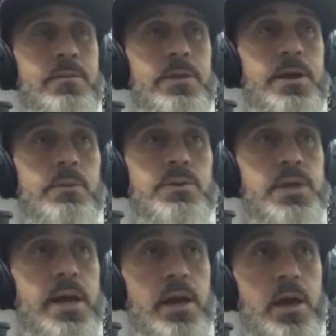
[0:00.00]
there
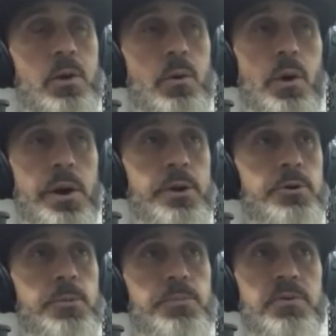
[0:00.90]
was like a core
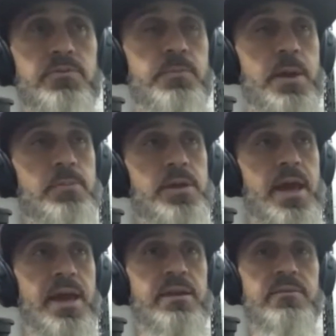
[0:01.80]
group of maybe
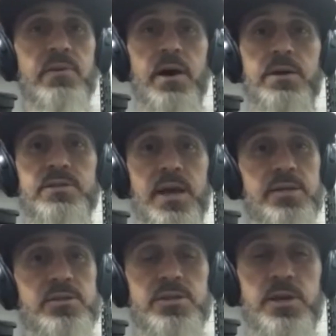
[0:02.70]
8 of us
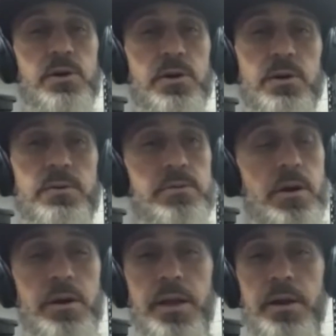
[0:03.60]
that still
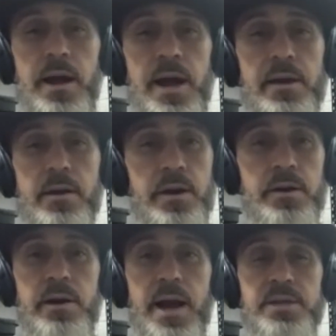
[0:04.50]
are
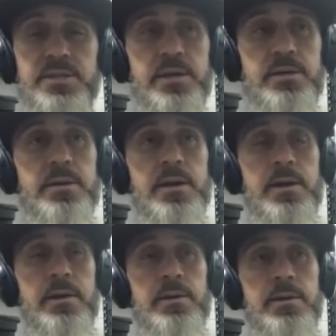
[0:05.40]
interacting.
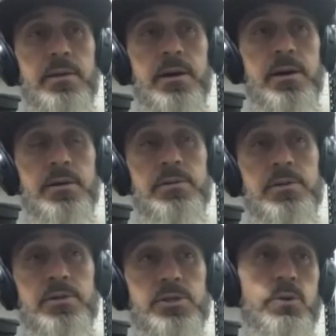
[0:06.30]
Uh,
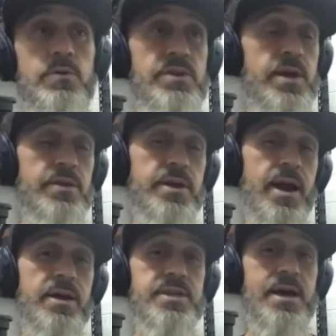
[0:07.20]
Two of the other
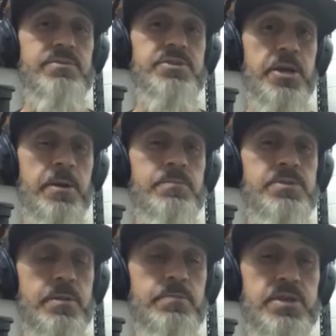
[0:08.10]
guys have
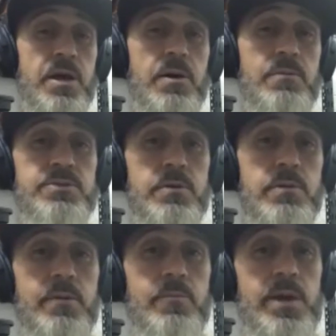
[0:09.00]
gyms themselves, so
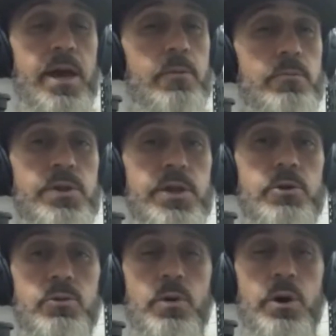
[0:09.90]
like we had a really
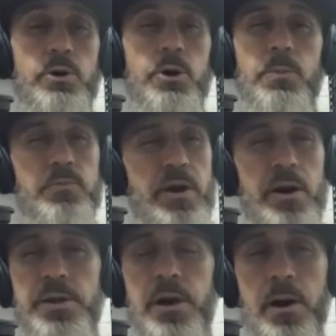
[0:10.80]
cool group.
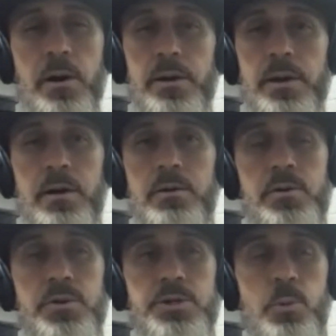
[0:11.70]
Very young,
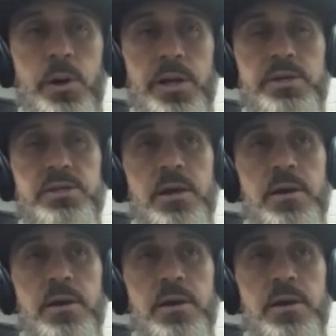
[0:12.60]
early 20s.